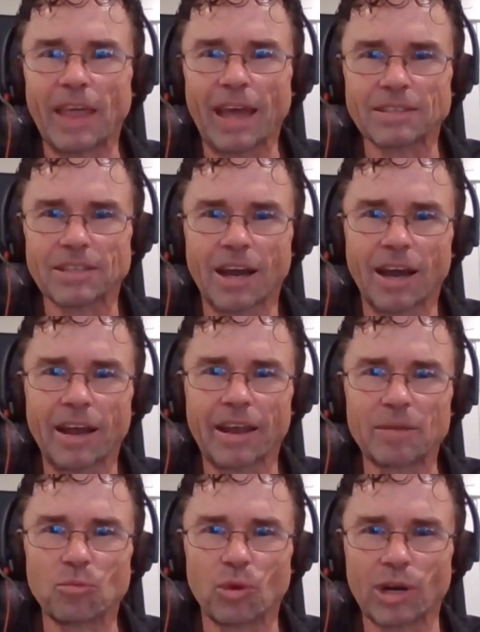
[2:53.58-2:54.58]
at that
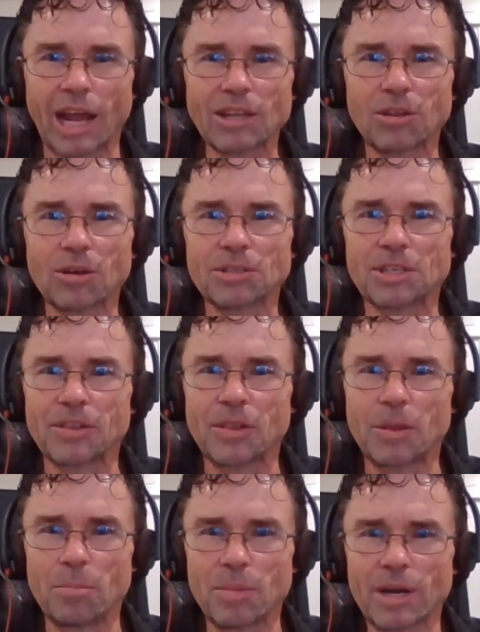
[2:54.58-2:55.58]
time, when I looked
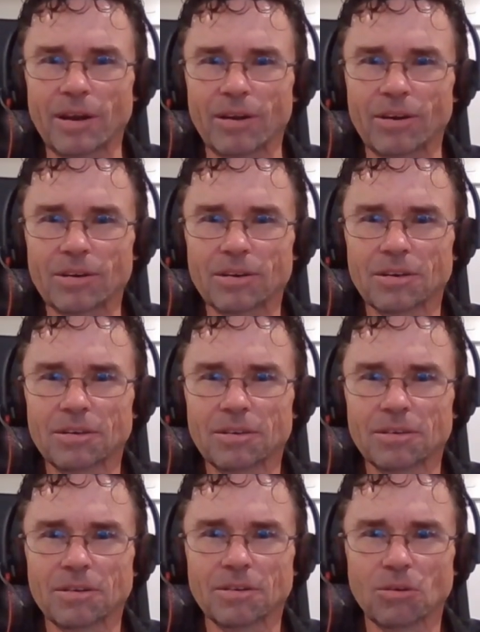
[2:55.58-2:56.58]
in the mirror,
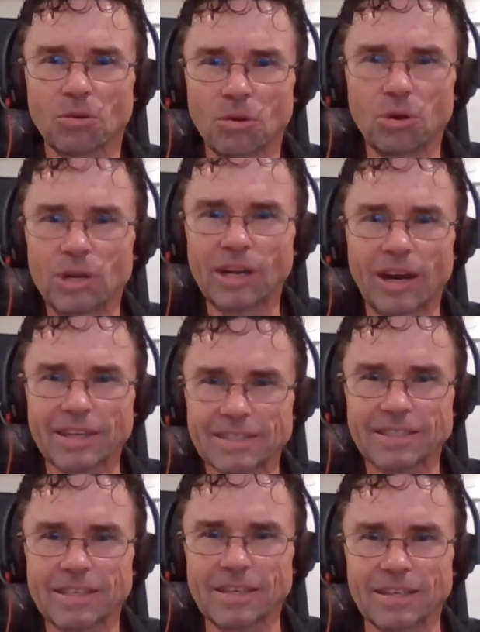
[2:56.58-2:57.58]
who did I
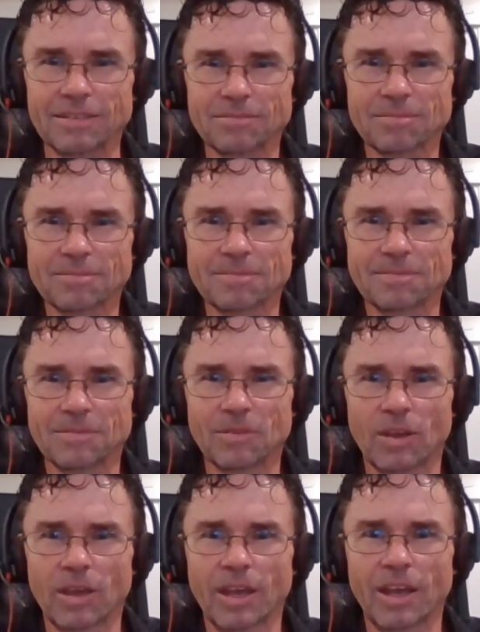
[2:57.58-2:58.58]
see?
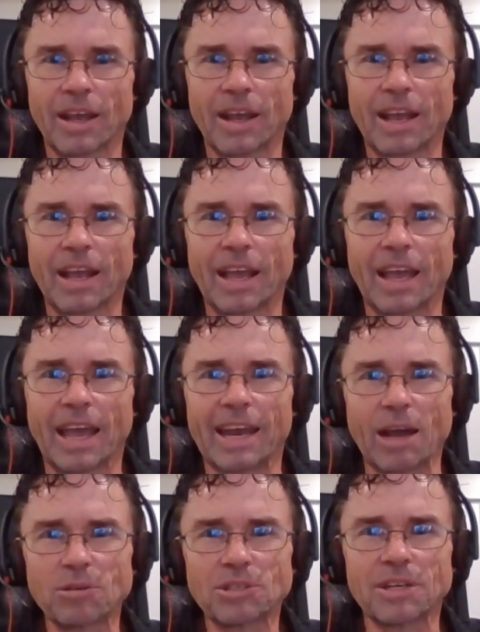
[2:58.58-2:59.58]
Mm.
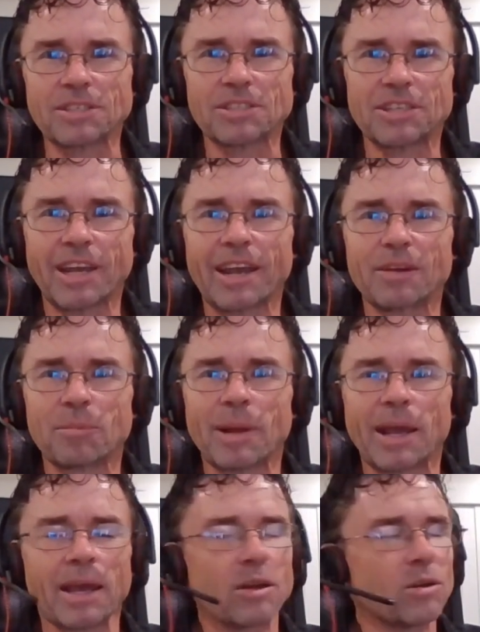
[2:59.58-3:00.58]
And I was at a state,
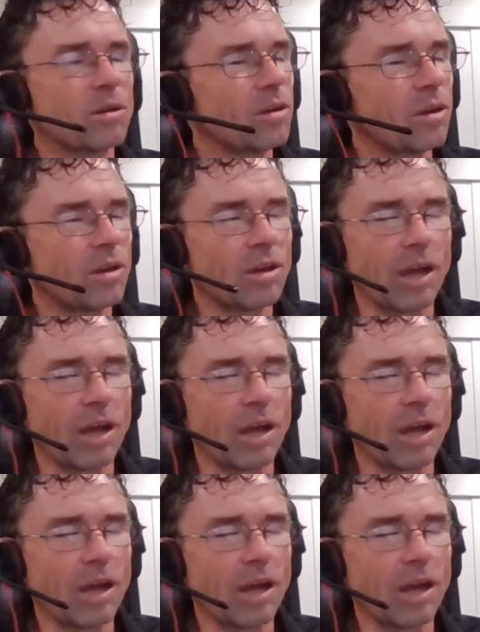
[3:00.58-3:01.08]
man,